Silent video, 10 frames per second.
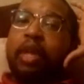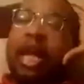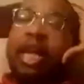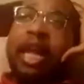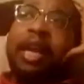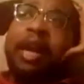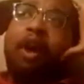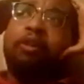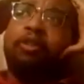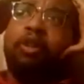and then they
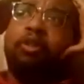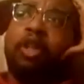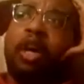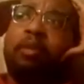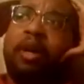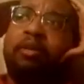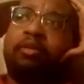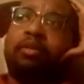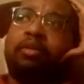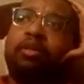also don't talk about
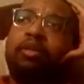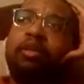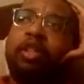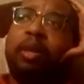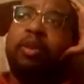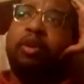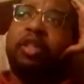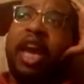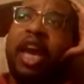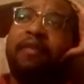some of those
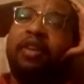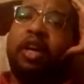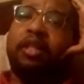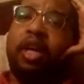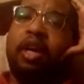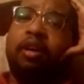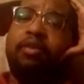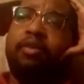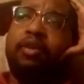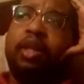caveats of,